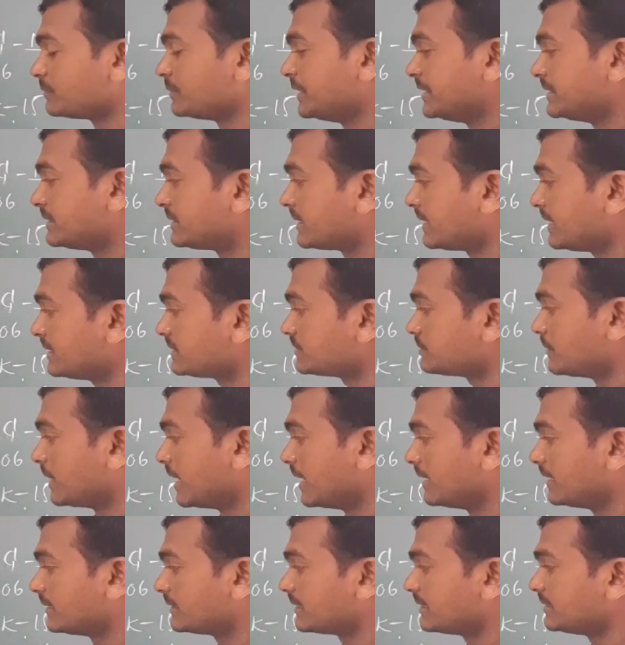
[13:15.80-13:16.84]
means 3 small
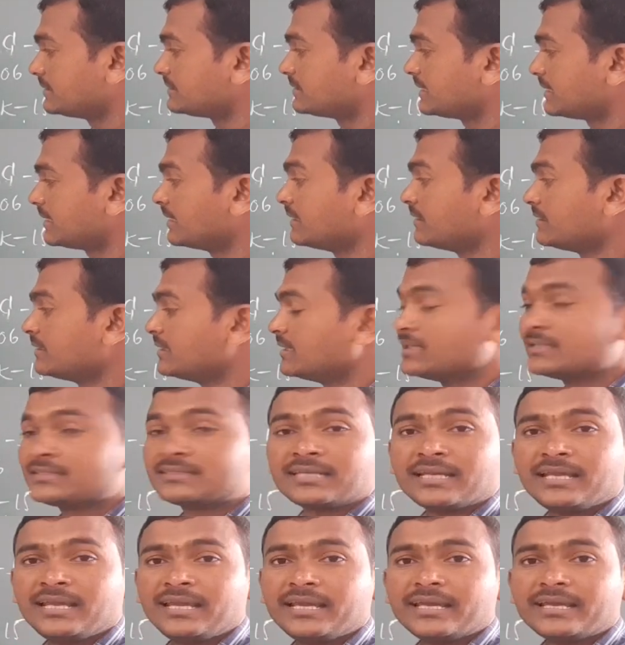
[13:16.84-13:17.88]
letter is there,
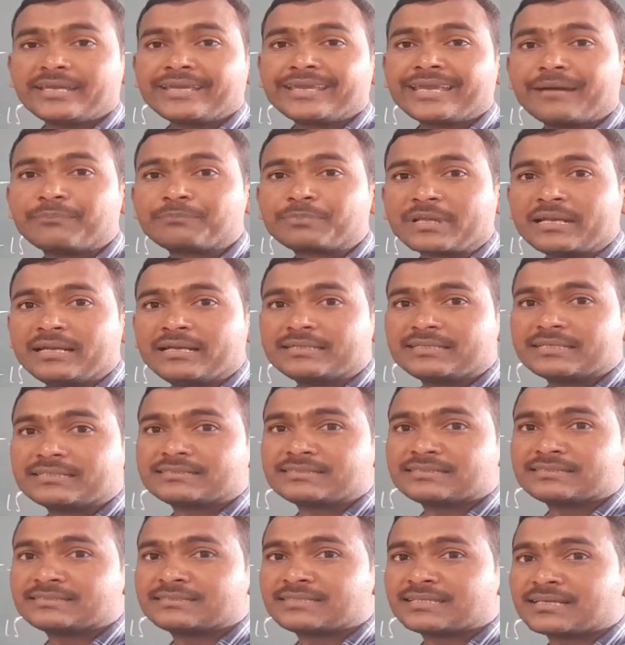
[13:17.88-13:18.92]
3 capital letters
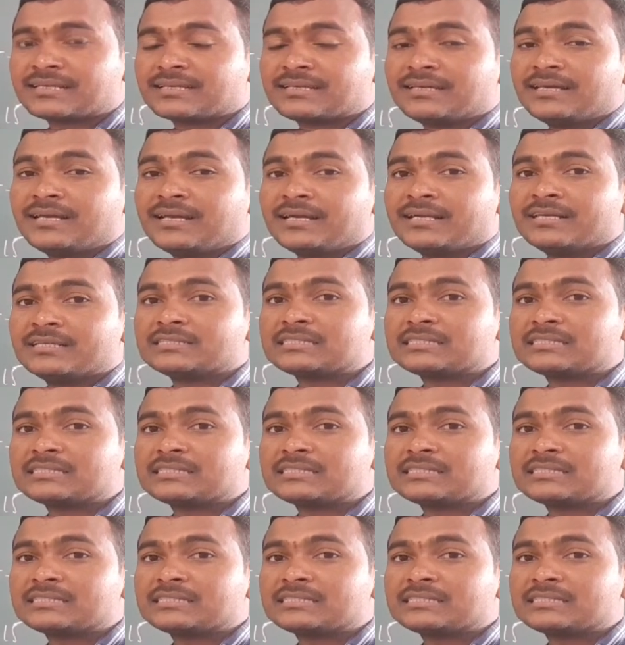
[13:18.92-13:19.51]
is there. It is